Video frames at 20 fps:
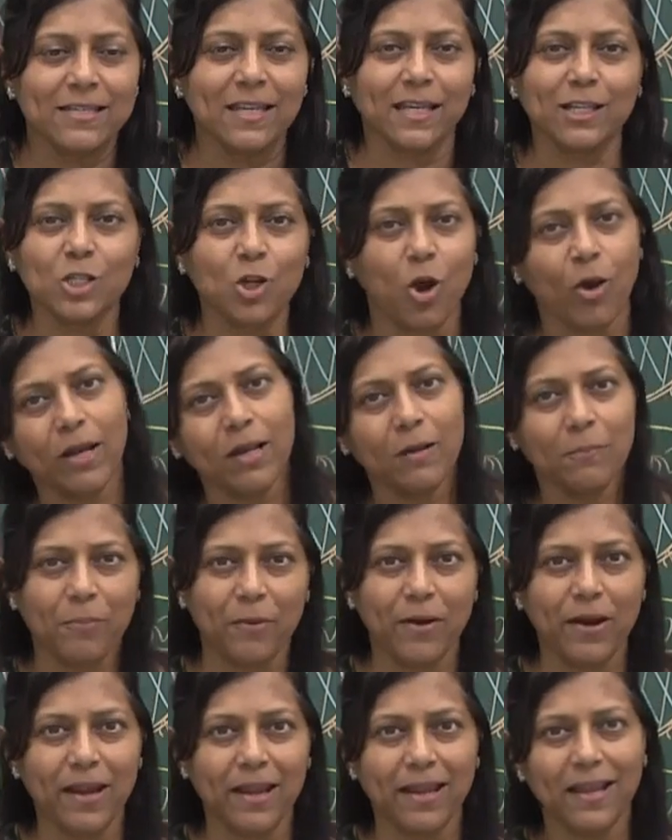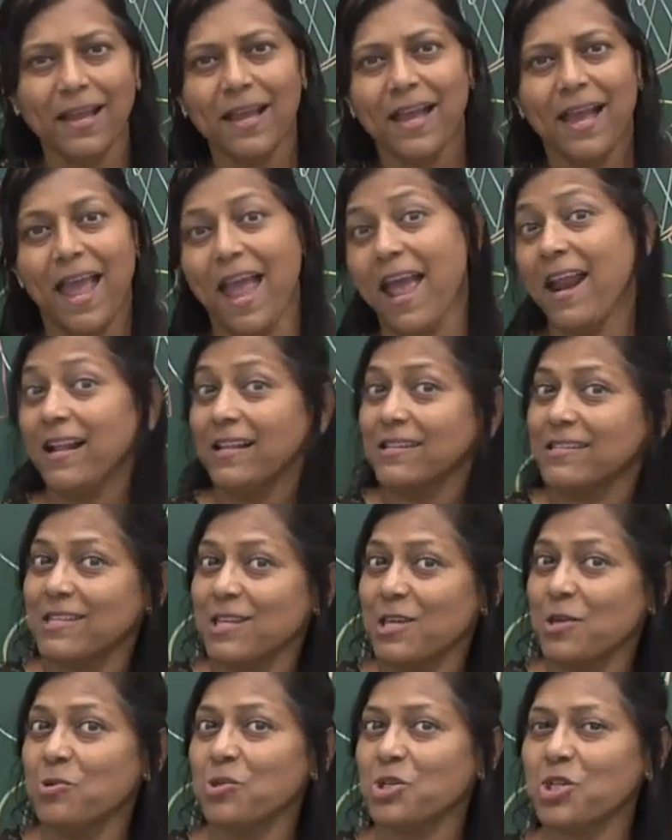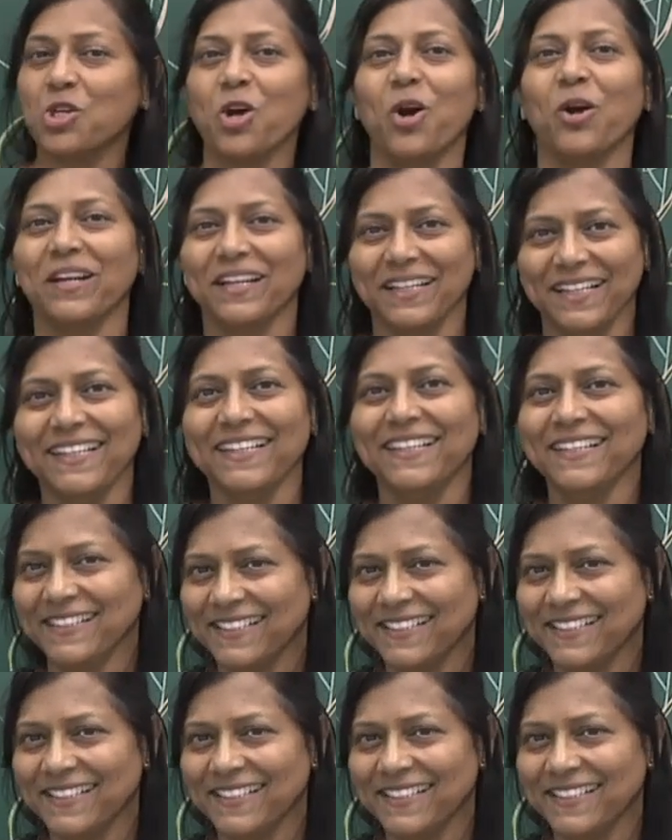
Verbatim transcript: take a toilet break and I'll see you shortly.